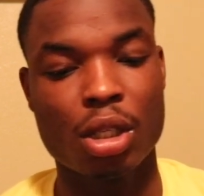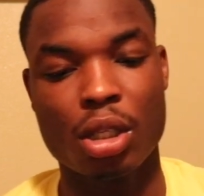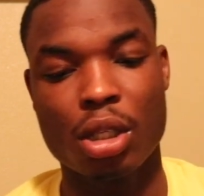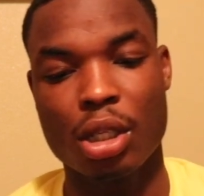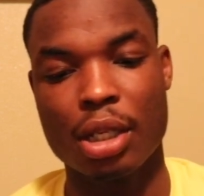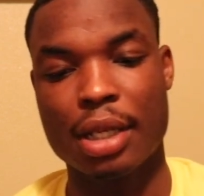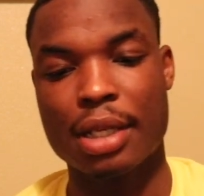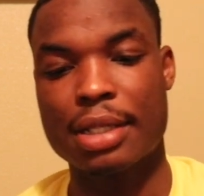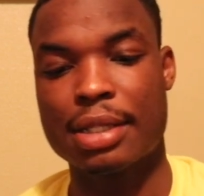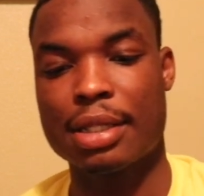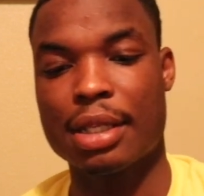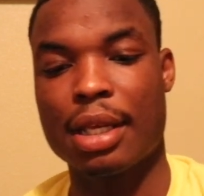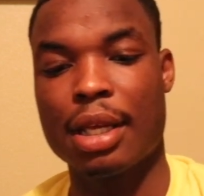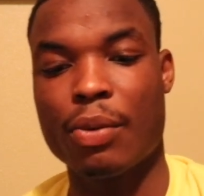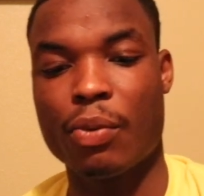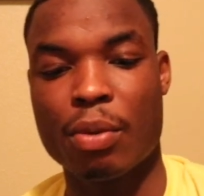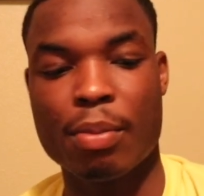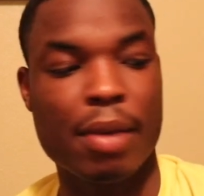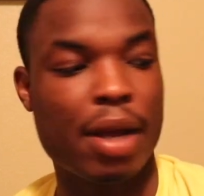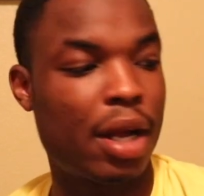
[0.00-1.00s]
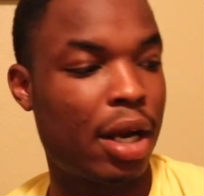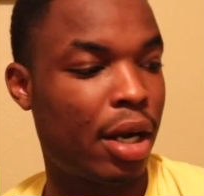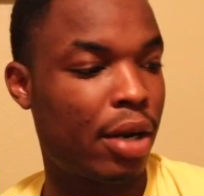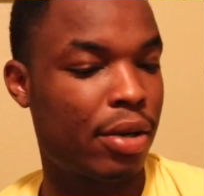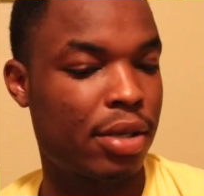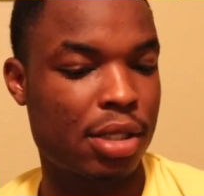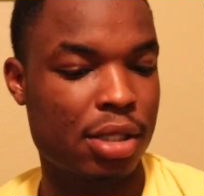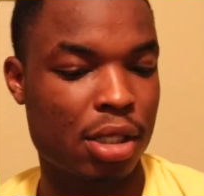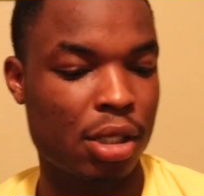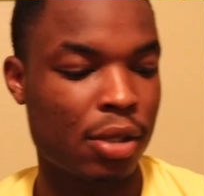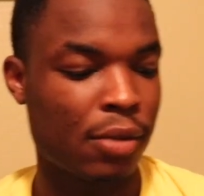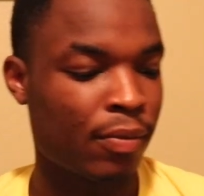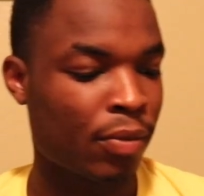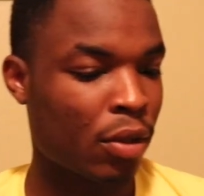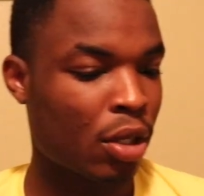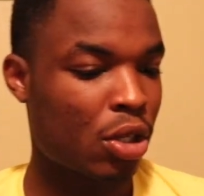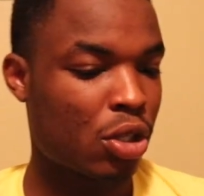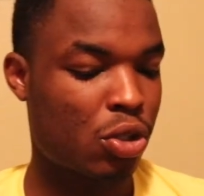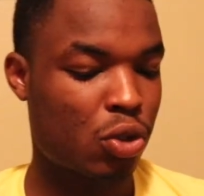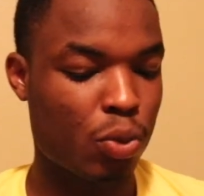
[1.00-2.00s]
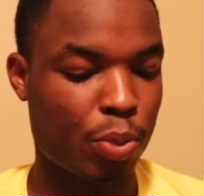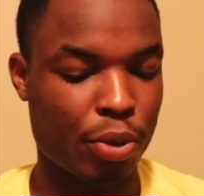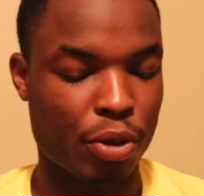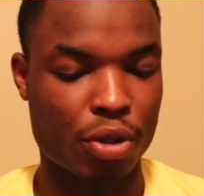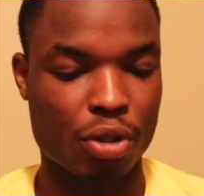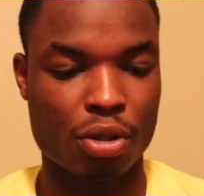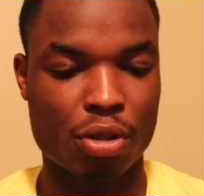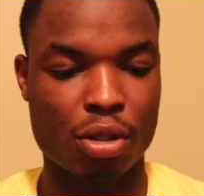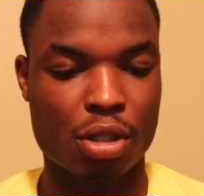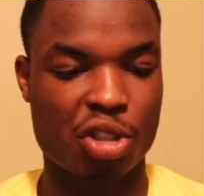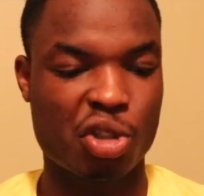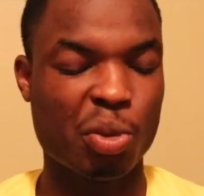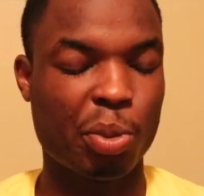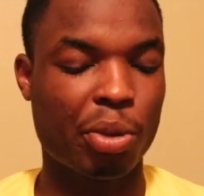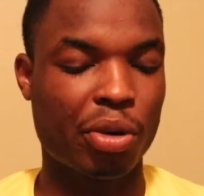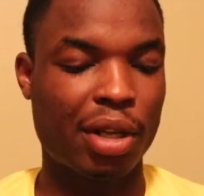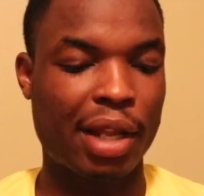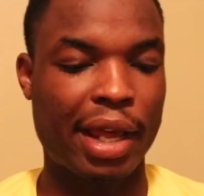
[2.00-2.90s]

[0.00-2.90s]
You know what I'm saying? When my hair is super